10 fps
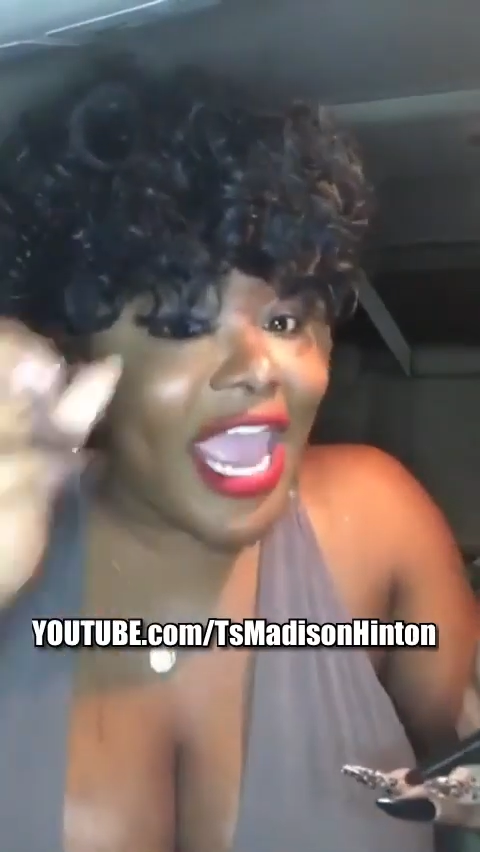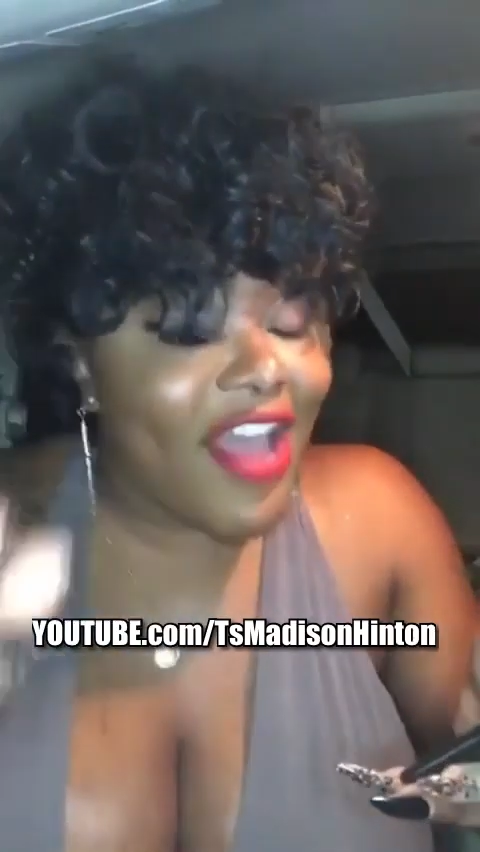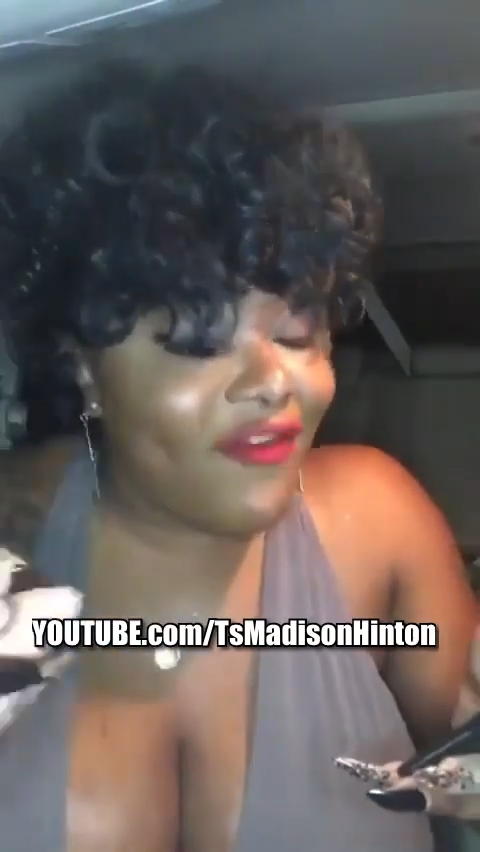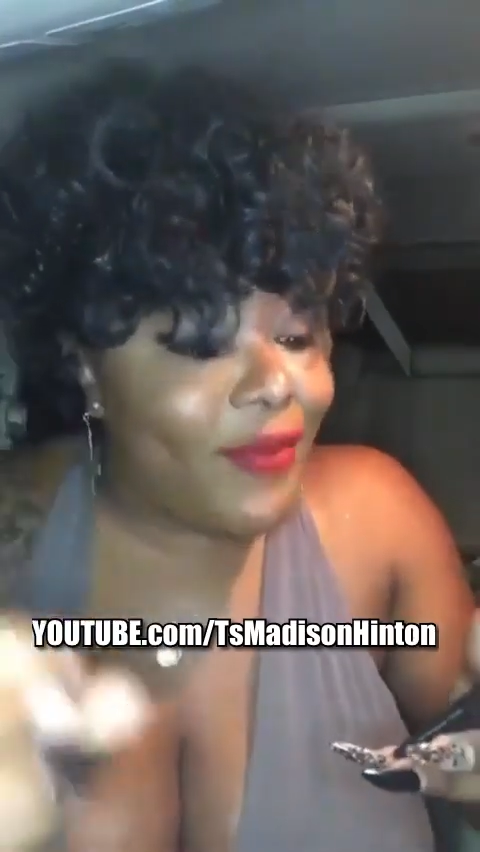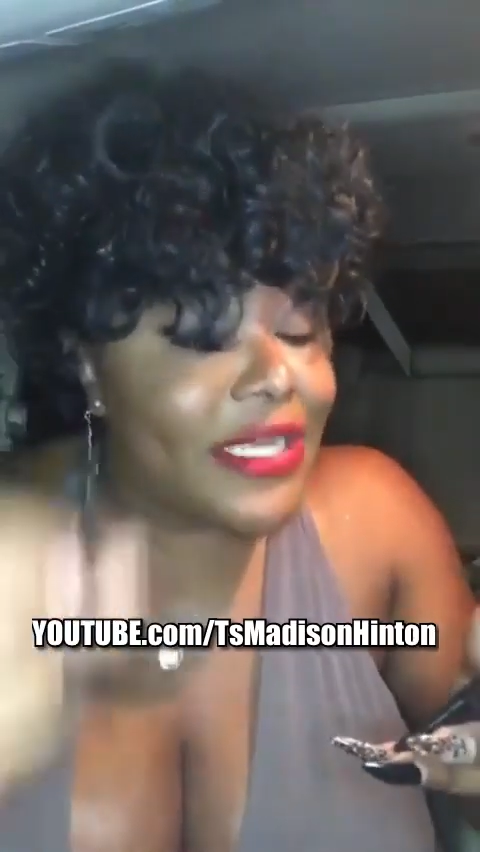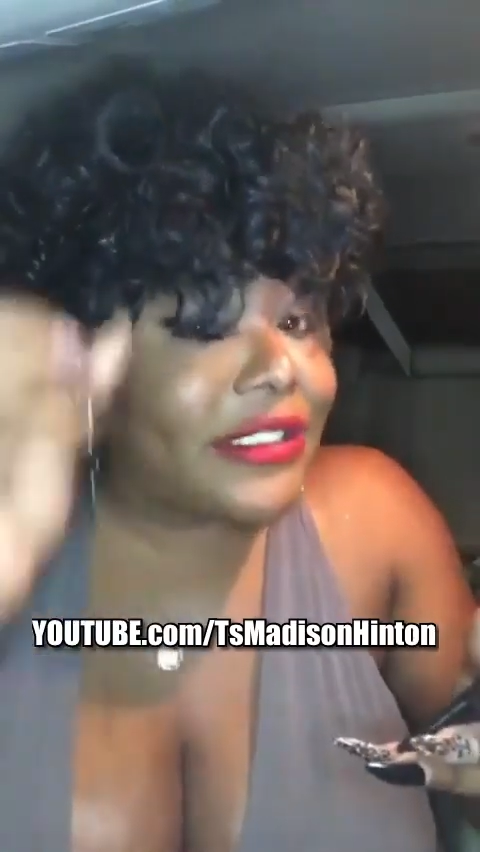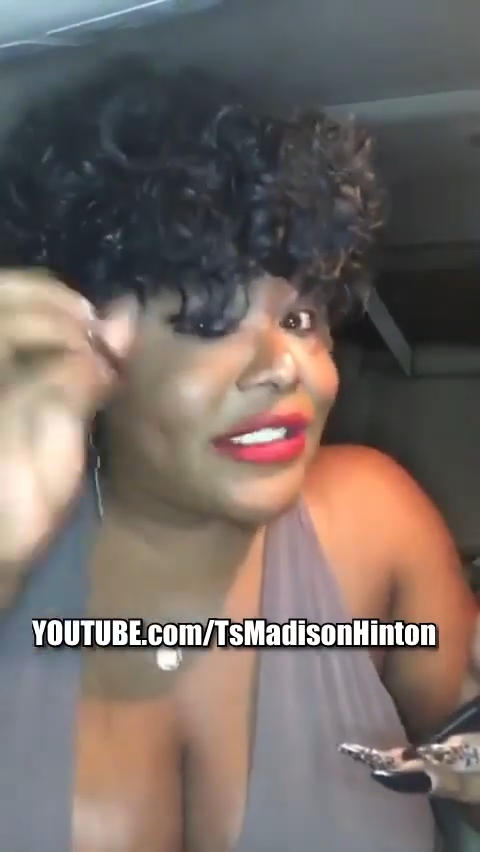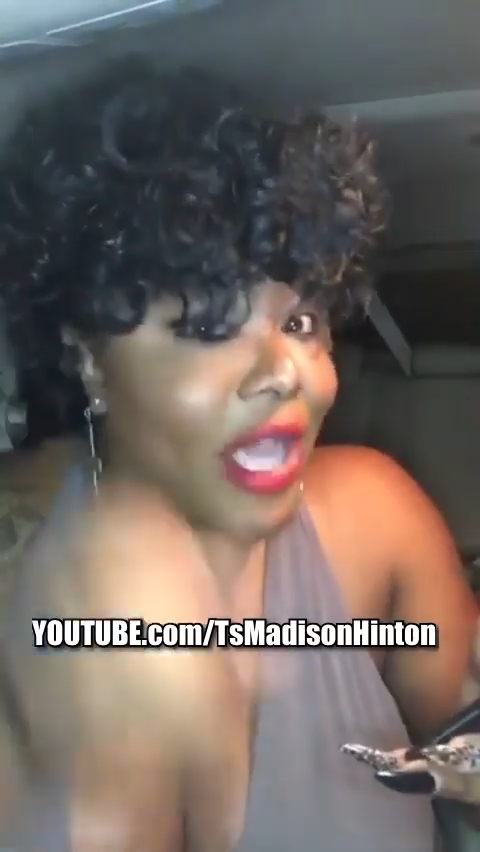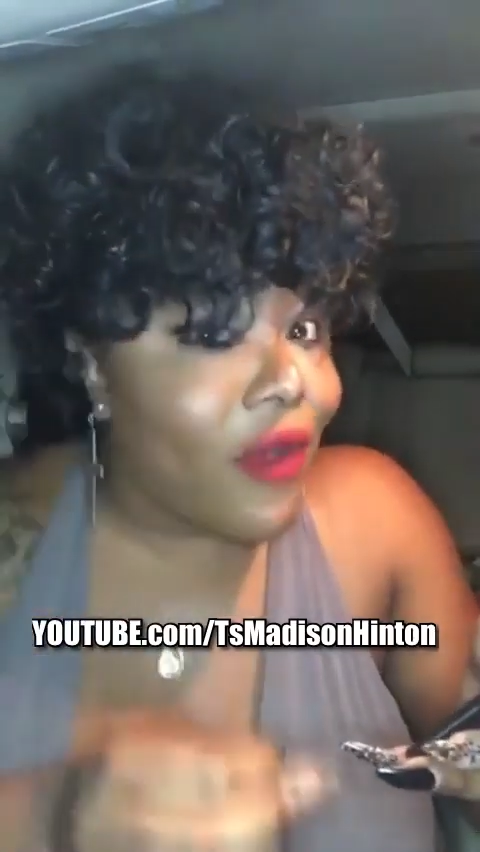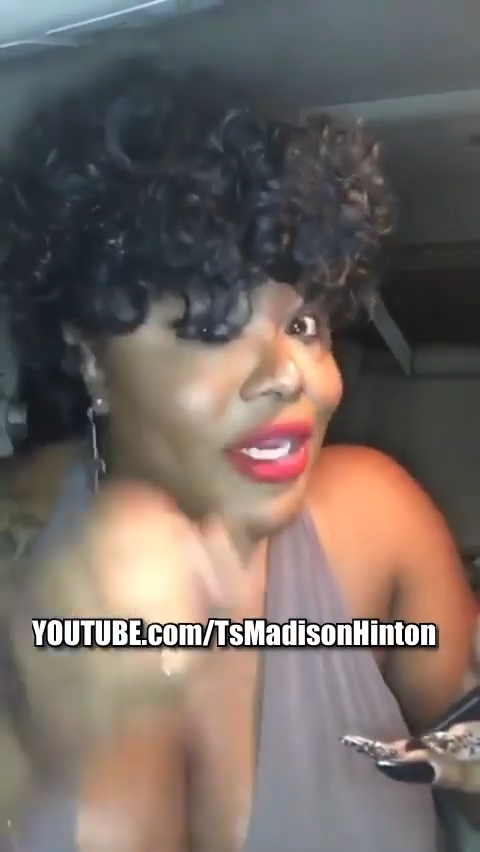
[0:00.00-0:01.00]
have been
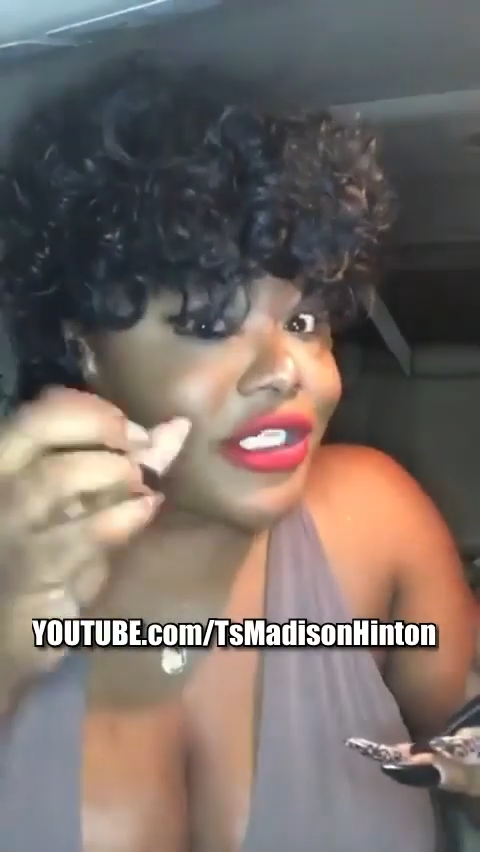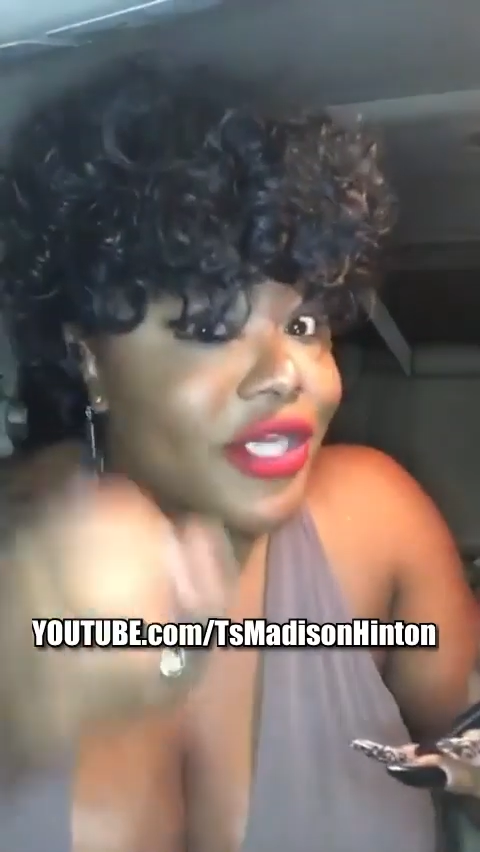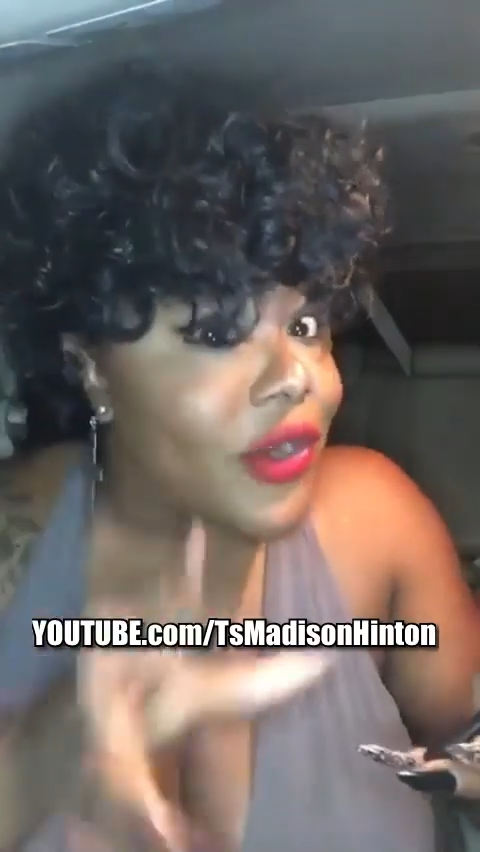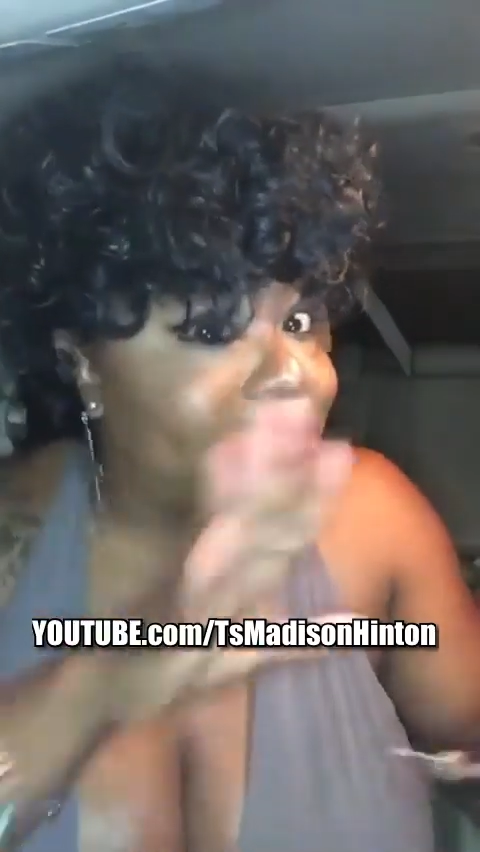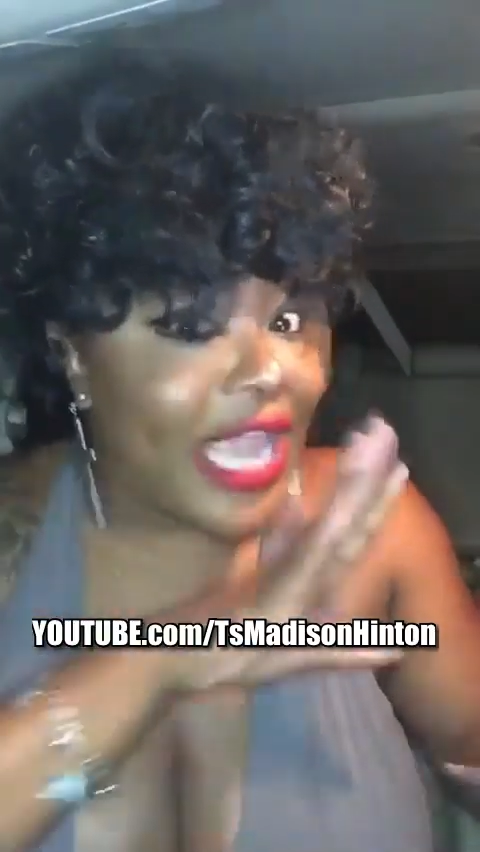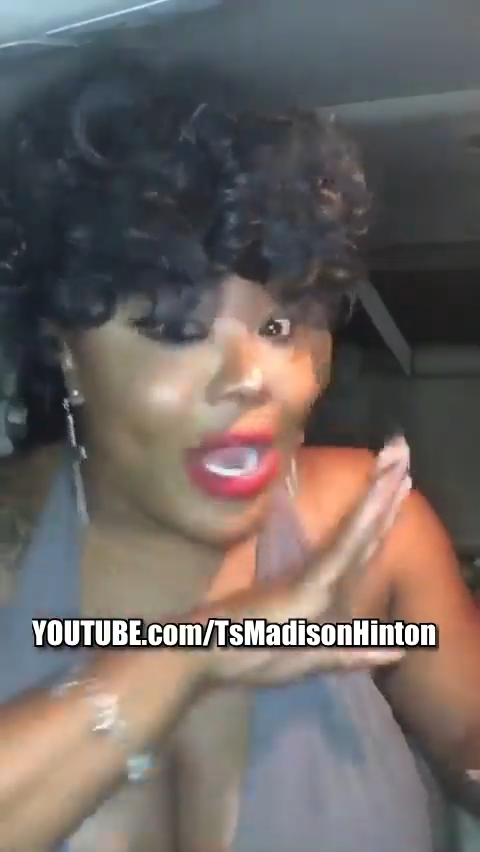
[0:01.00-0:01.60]
taught in church